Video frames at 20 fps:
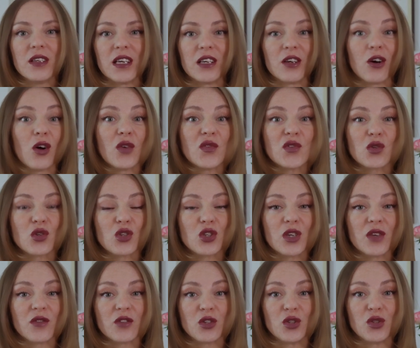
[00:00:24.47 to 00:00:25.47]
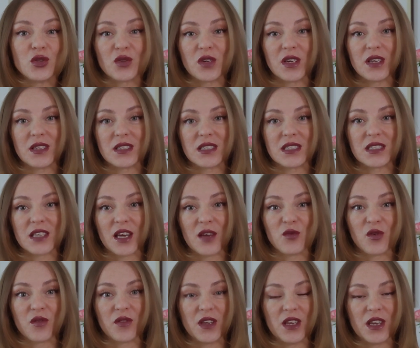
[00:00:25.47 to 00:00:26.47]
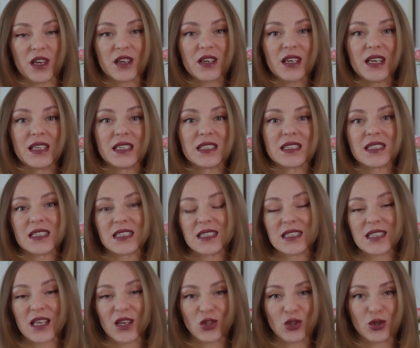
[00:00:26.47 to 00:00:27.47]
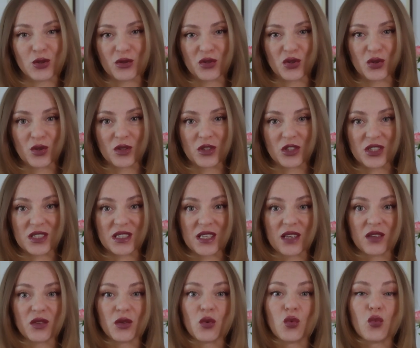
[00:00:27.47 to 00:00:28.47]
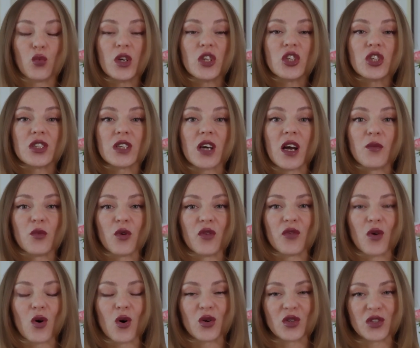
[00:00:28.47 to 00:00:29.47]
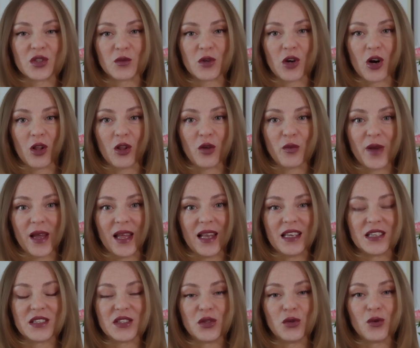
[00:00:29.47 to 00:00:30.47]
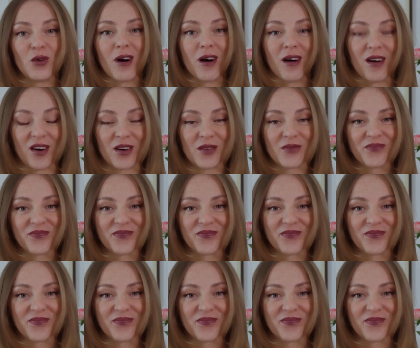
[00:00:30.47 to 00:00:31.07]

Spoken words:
Can also shift during this time of the year, and it's essential to understand which type of autumn color palette you are.